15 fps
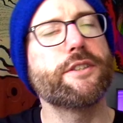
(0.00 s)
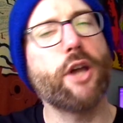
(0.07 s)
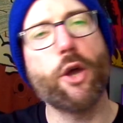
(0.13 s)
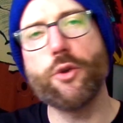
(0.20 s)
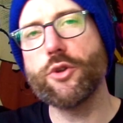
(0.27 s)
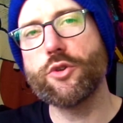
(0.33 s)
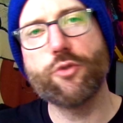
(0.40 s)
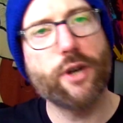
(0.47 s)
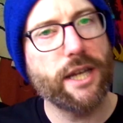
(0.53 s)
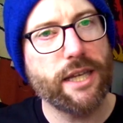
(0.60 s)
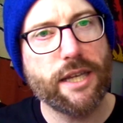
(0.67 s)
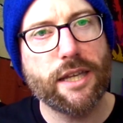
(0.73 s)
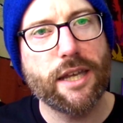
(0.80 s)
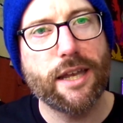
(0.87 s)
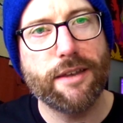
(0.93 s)
don't
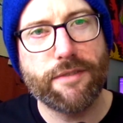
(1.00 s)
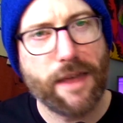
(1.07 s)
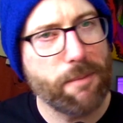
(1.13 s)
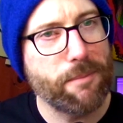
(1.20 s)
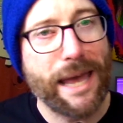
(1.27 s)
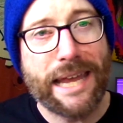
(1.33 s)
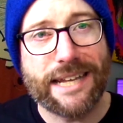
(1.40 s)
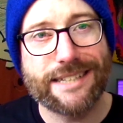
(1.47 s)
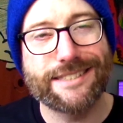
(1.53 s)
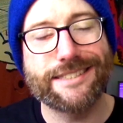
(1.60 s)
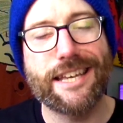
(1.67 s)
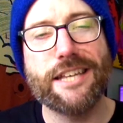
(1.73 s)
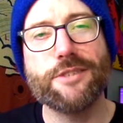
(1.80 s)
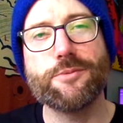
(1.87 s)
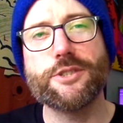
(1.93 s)
agree, if that makes
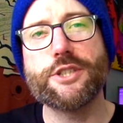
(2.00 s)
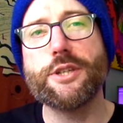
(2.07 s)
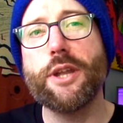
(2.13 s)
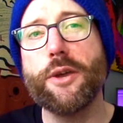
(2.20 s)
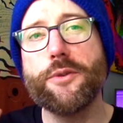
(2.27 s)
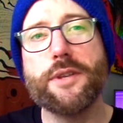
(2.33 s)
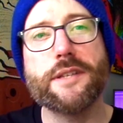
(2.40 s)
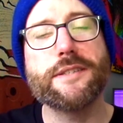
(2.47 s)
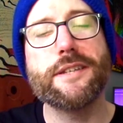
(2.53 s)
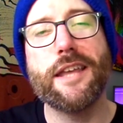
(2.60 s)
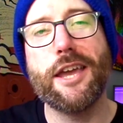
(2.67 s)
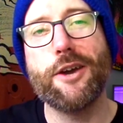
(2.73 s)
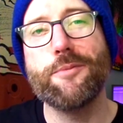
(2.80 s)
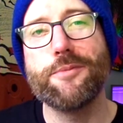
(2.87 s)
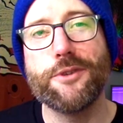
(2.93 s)
sense, which I know doesn't
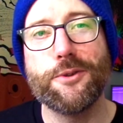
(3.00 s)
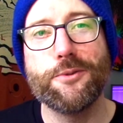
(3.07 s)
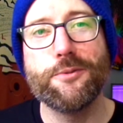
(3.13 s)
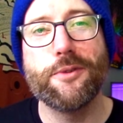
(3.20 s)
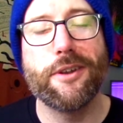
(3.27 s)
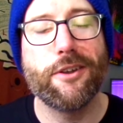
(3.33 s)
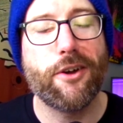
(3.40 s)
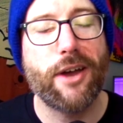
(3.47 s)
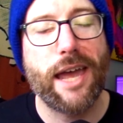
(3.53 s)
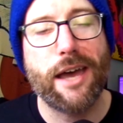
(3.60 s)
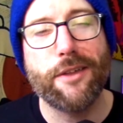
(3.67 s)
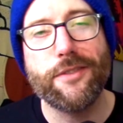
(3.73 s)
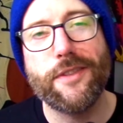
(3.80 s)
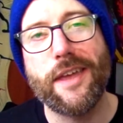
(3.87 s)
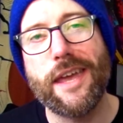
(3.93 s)
help you lot
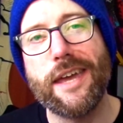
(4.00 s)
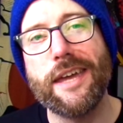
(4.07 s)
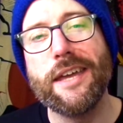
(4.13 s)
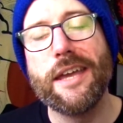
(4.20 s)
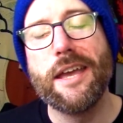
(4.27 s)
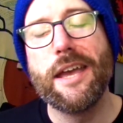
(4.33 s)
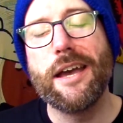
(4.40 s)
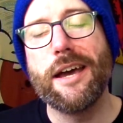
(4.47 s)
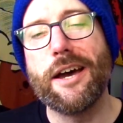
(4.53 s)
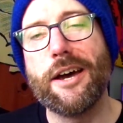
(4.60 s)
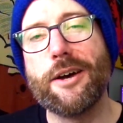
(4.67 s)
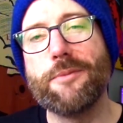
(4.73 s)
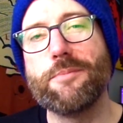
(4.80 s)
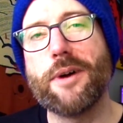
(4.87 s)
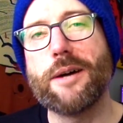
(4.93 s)
out there.
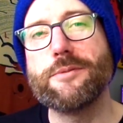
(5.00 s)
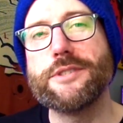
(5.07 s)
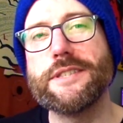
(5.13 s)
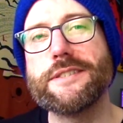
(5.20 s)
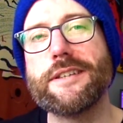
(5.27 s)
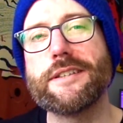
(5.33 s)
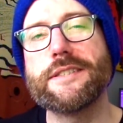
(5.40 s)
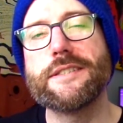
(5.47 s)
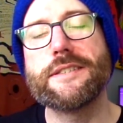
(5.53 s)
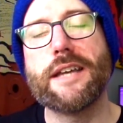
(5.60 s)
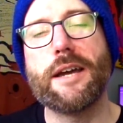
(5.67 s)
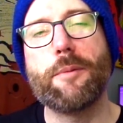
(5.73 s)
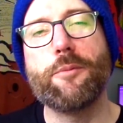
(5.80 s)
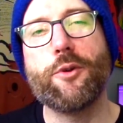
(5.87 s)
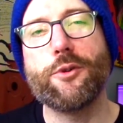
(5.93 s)
But I'm just, as I
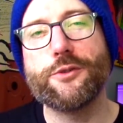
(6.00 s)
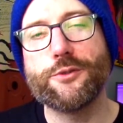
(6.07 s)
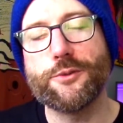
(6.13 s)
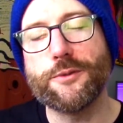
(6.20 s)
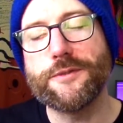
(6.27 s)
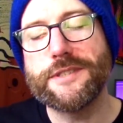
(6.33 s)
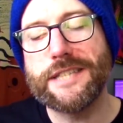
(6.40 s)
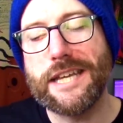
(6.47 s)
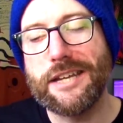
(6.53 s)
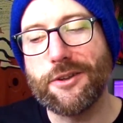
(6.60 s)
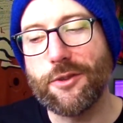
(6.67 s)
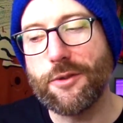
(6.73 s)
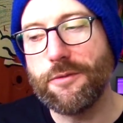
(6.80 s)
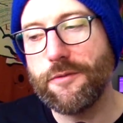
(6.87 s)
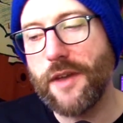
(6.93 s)
say, I'm not sort of sitting
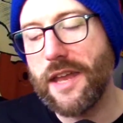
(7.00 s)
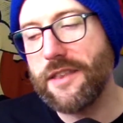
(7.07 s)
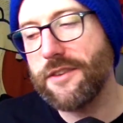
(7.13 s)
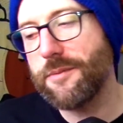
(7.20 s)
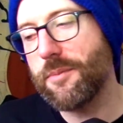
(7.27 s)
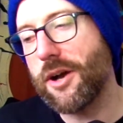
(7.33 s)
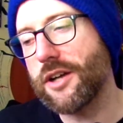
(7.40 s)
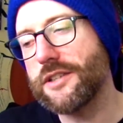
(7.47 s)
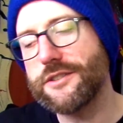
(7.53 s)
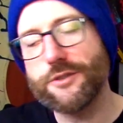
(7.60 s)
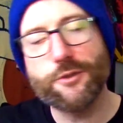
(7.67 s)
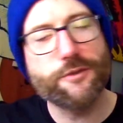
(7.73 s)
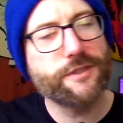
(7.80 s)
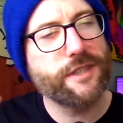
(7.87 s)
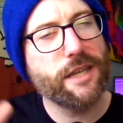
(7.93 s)
on the fence, but I can
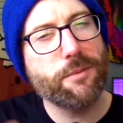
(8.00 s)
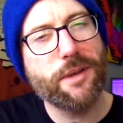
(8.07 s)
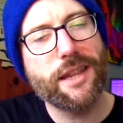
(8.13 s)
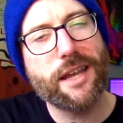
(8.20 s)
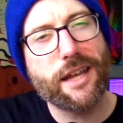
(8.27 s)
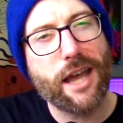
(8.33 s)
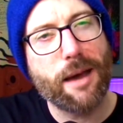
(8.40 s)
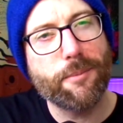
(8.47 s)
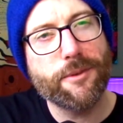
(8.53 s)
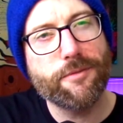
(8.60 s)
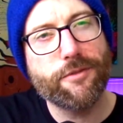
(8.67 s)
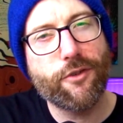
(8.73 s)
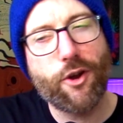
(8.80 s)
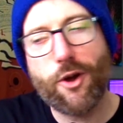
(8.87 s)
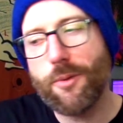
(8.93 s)
sort of see where they're coming
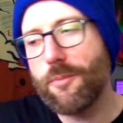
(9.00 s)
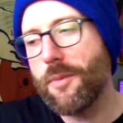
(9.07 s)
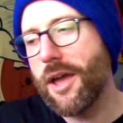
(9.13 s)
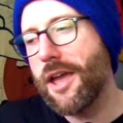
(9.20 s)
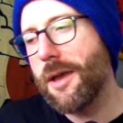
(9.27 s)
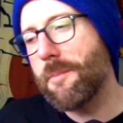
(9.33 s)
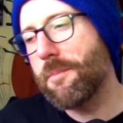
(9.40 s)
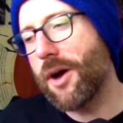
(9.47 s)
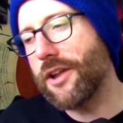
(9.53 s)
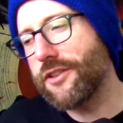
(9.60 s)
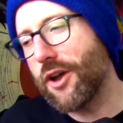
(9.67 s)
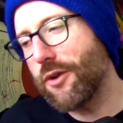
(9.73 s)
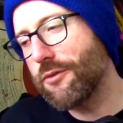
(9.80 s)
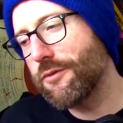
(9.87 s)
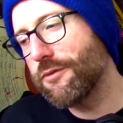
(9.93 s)
from, but I
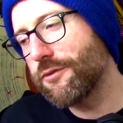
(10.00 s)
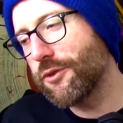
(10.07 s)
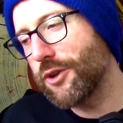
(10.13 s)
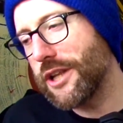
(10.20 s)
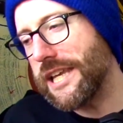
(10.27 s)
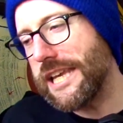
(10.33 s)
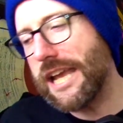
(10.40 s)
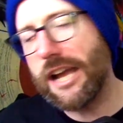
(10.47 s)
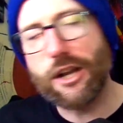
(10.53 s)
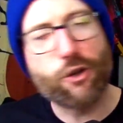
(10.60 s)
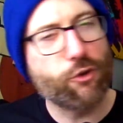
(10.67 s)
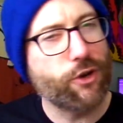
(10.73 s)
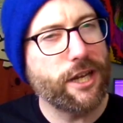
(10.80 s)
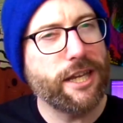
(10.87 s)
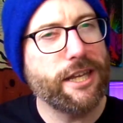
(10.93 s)
don't fully
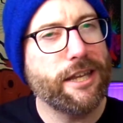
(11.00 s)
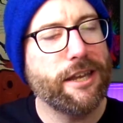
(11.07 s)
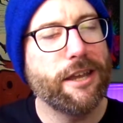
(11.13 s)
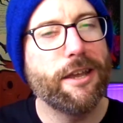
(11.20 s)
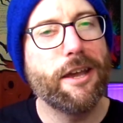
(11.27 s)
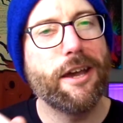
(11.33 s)
agree